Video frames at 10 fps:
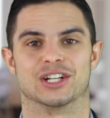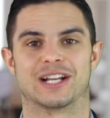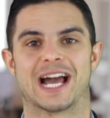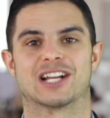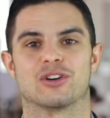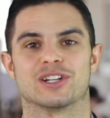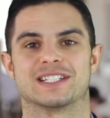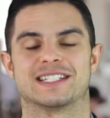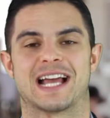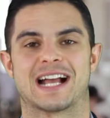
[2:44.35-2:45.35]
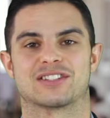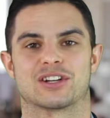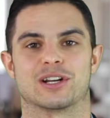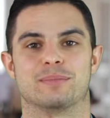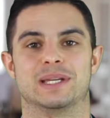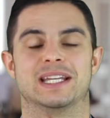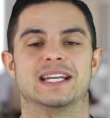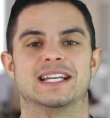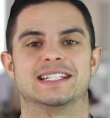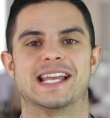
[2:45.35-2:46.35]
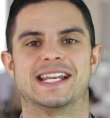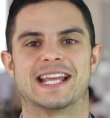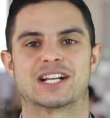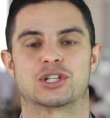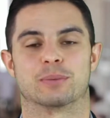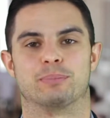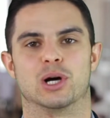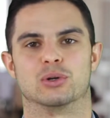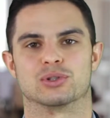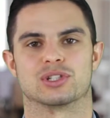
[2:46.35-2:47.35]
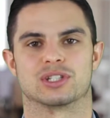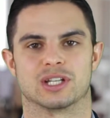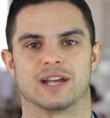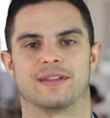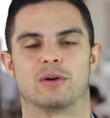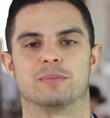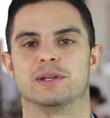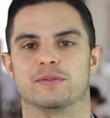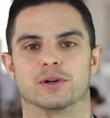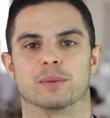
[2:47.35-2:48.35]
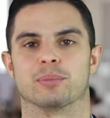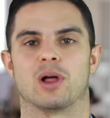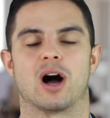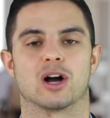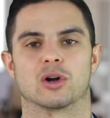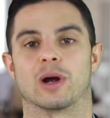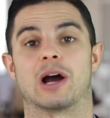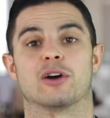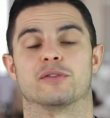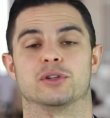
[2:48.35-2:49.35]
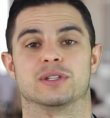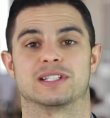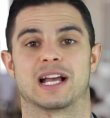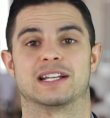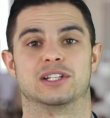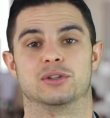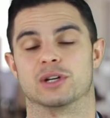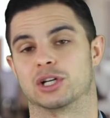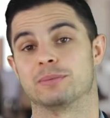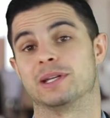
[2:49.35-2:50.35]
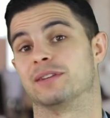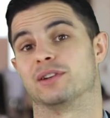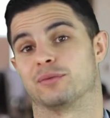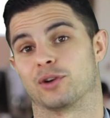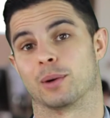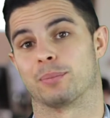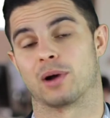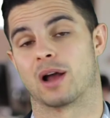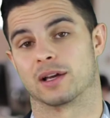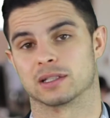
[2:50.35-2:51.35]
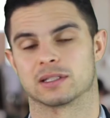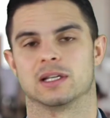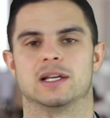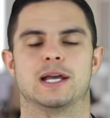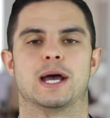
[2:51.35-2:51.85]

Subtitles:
Your categories and tags are going to be to index your posts, and that would be for your blog or however you decide to do it. It could be even for a product.